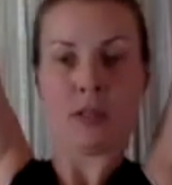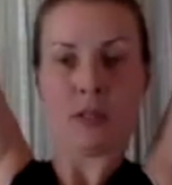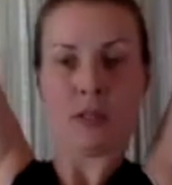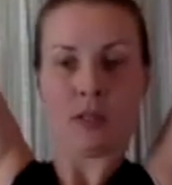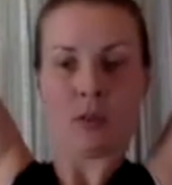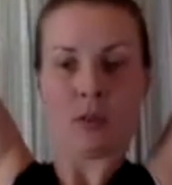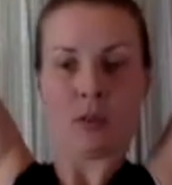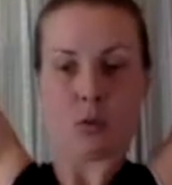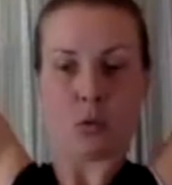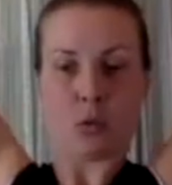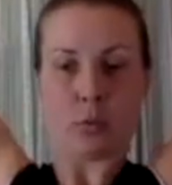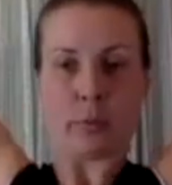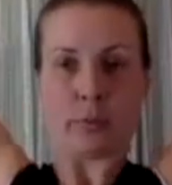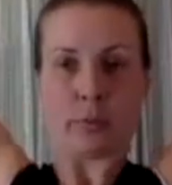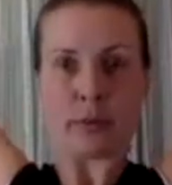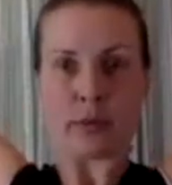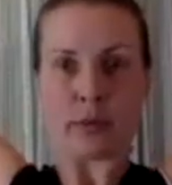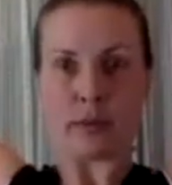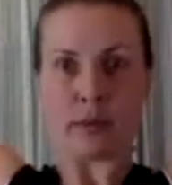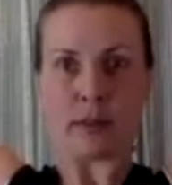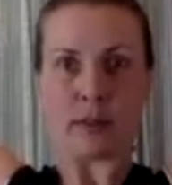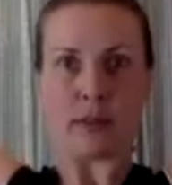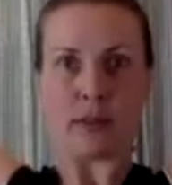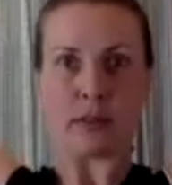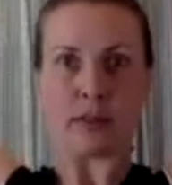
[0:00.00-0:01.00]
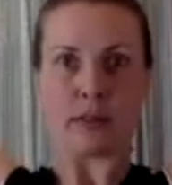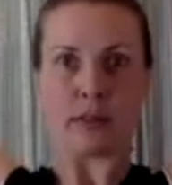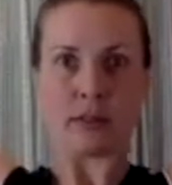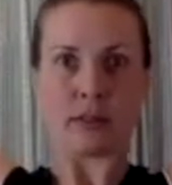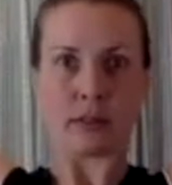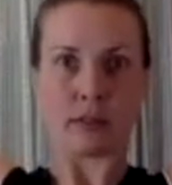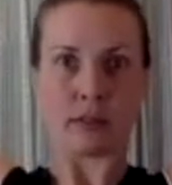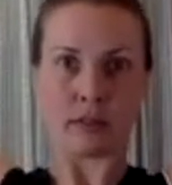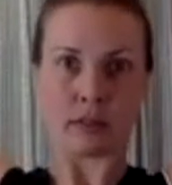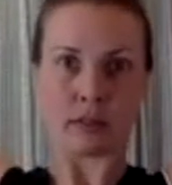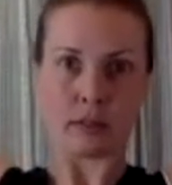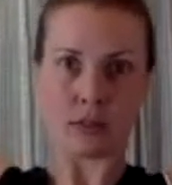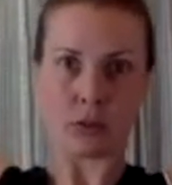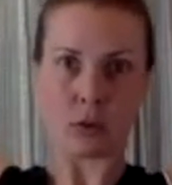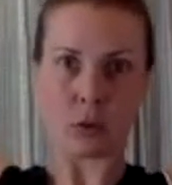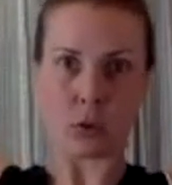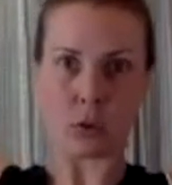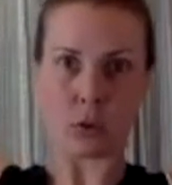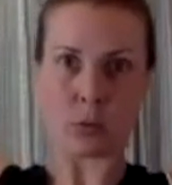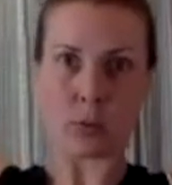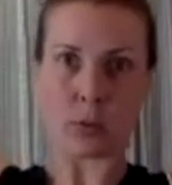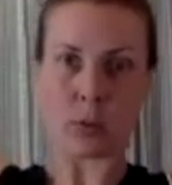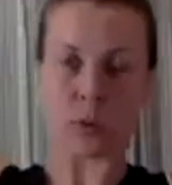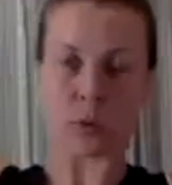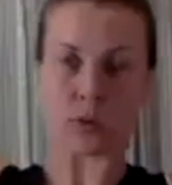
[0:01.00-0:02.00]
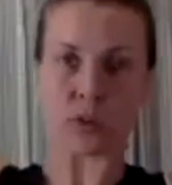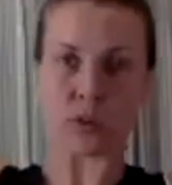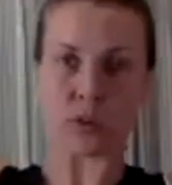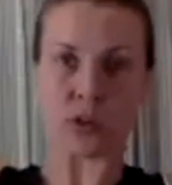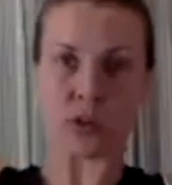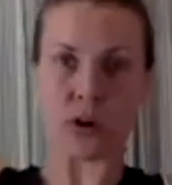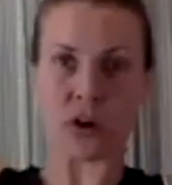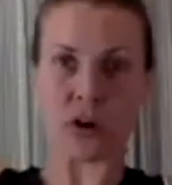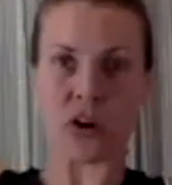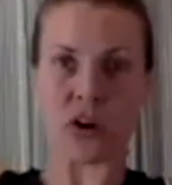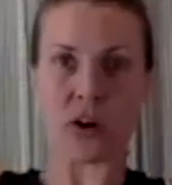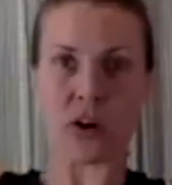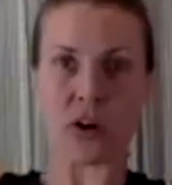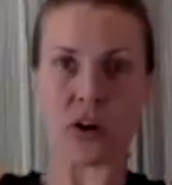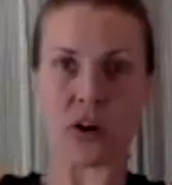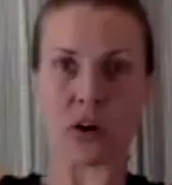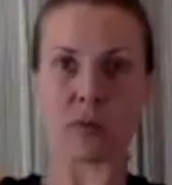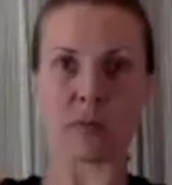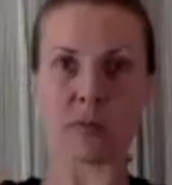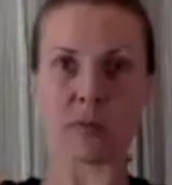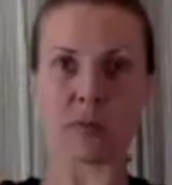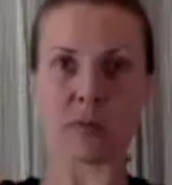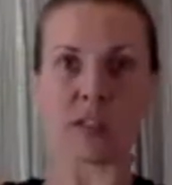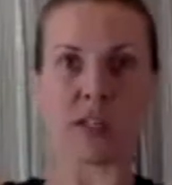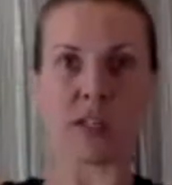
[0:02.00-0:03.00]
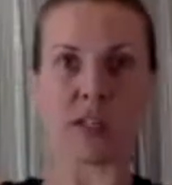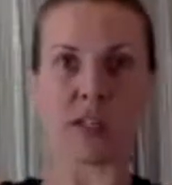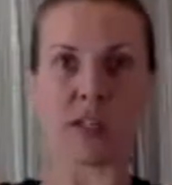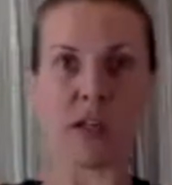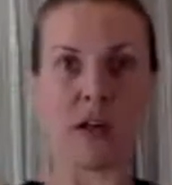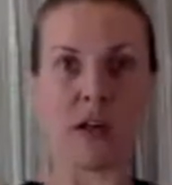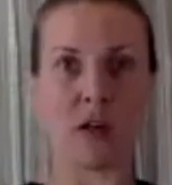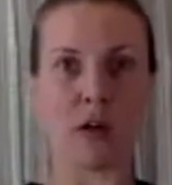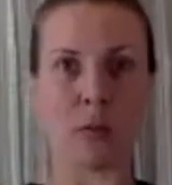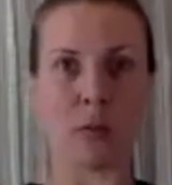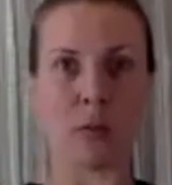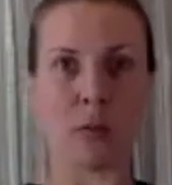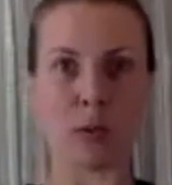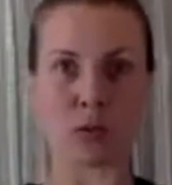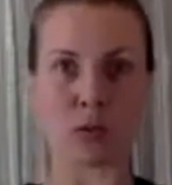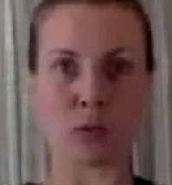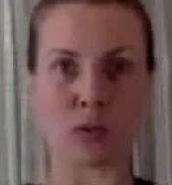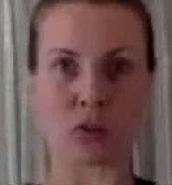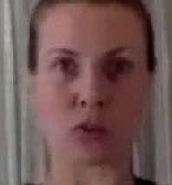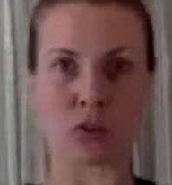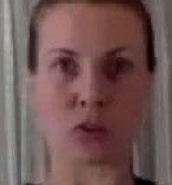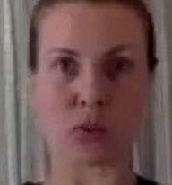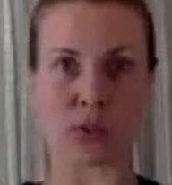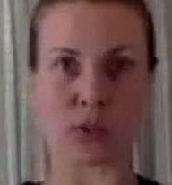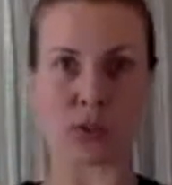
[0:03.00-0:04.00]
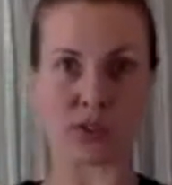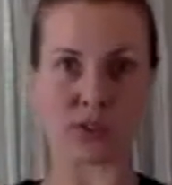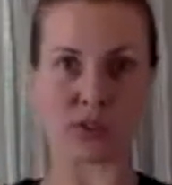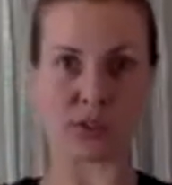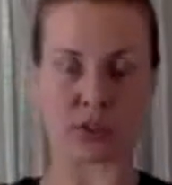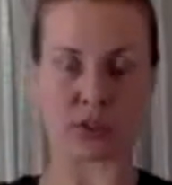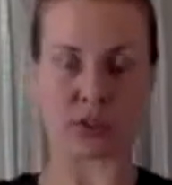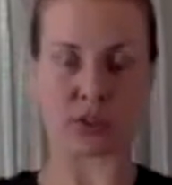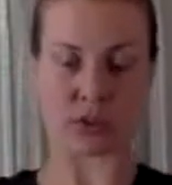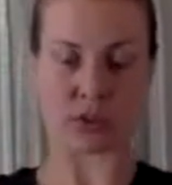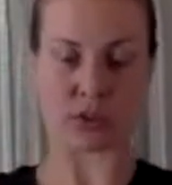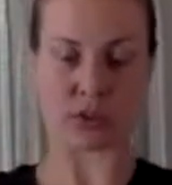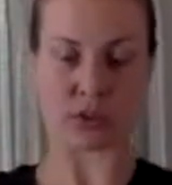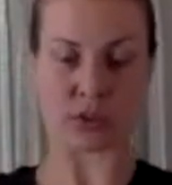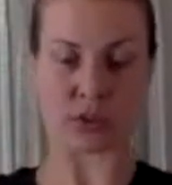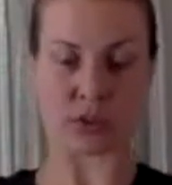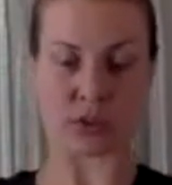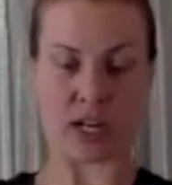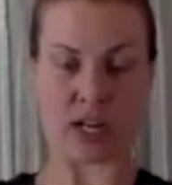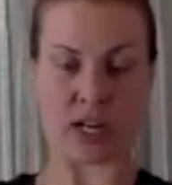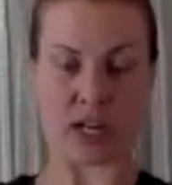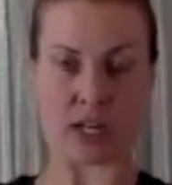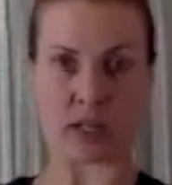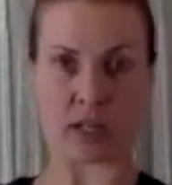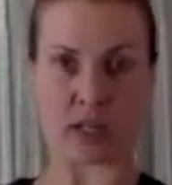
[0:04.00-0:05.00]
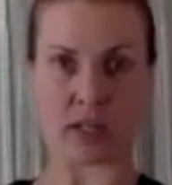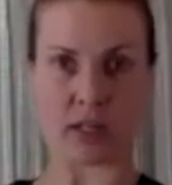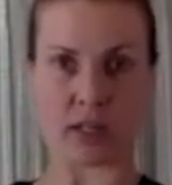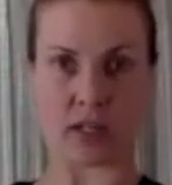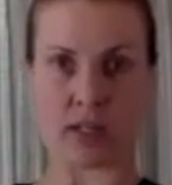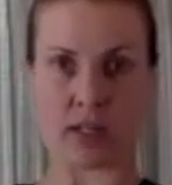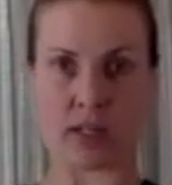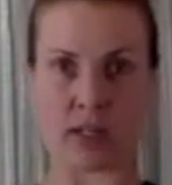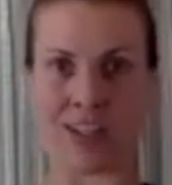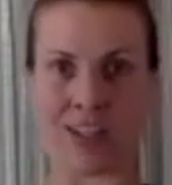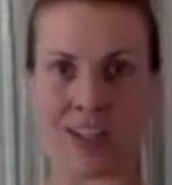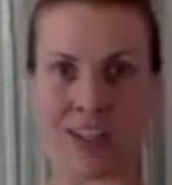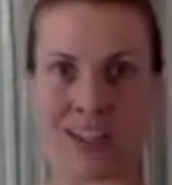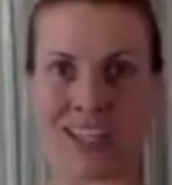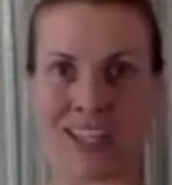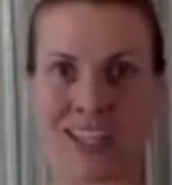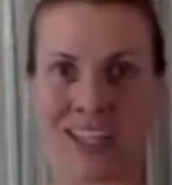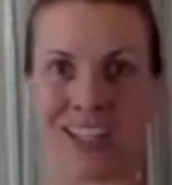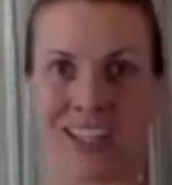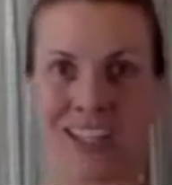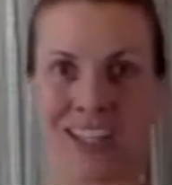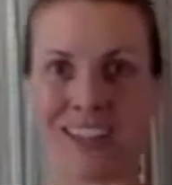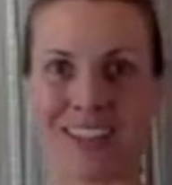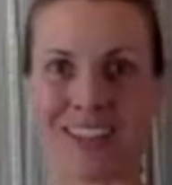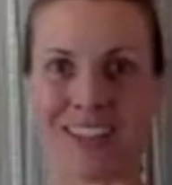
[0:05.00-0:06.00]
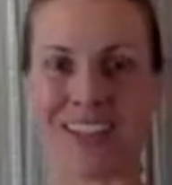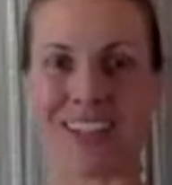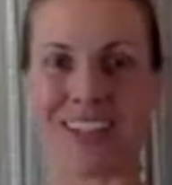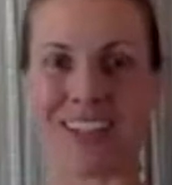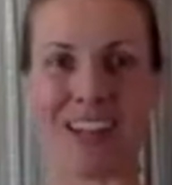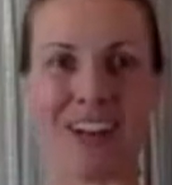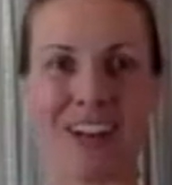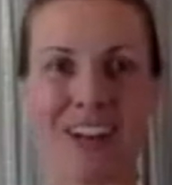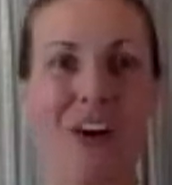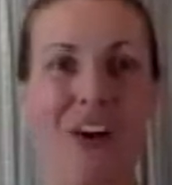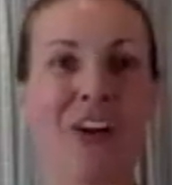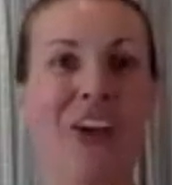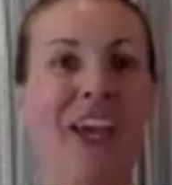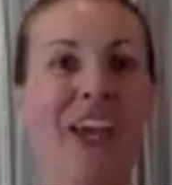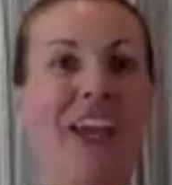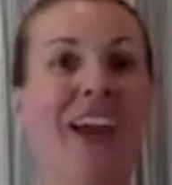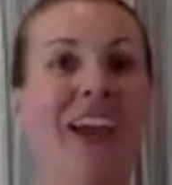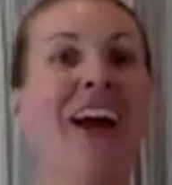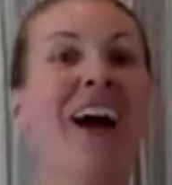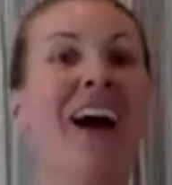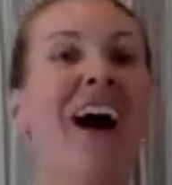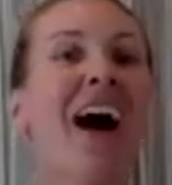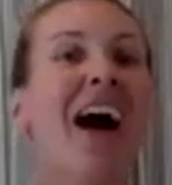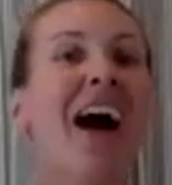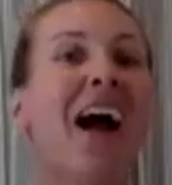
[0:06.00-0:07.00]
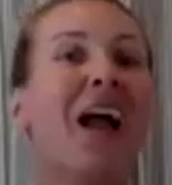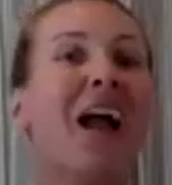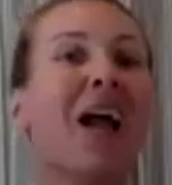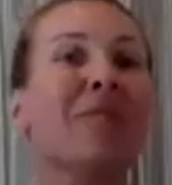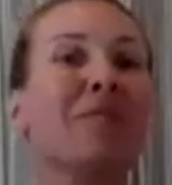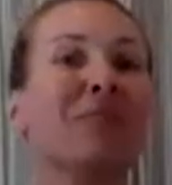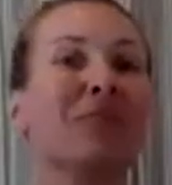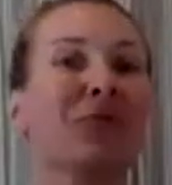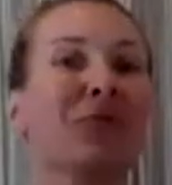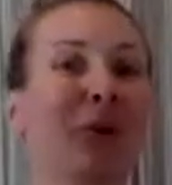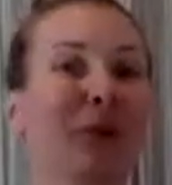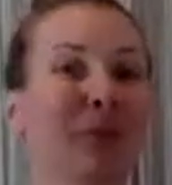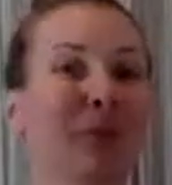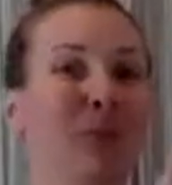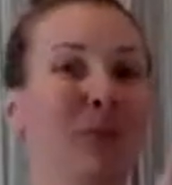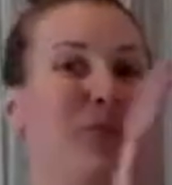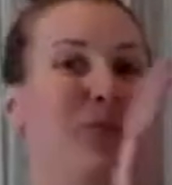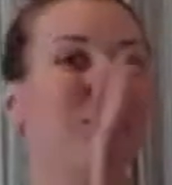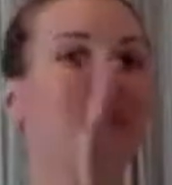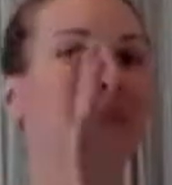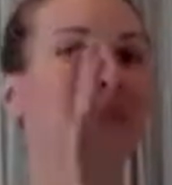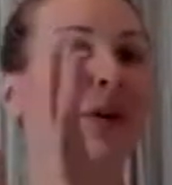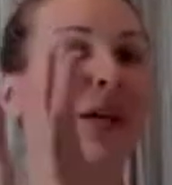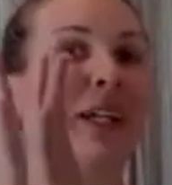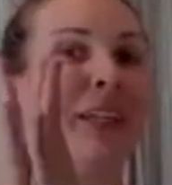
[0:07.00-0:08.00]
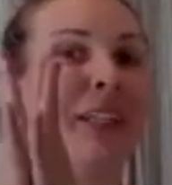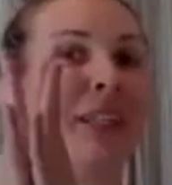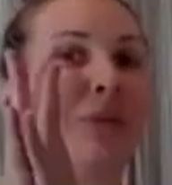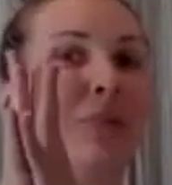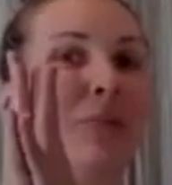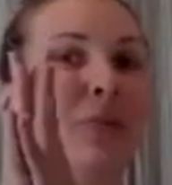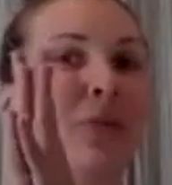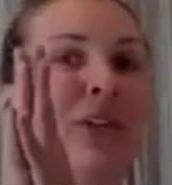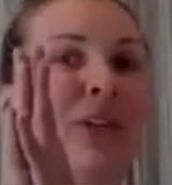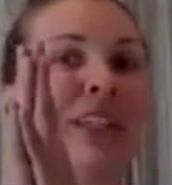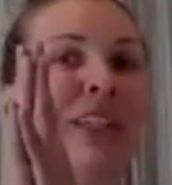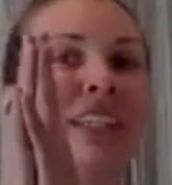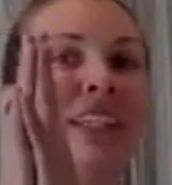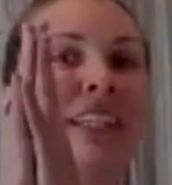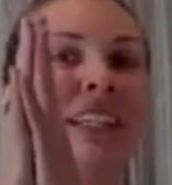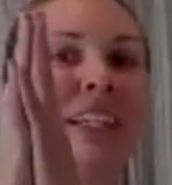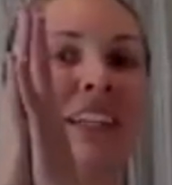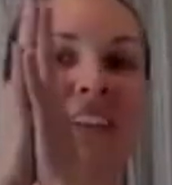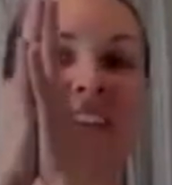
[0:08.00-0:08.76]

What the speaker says: Open, goalpost arms, elbows squeeze to your side. And okay, I'm barely breathing here.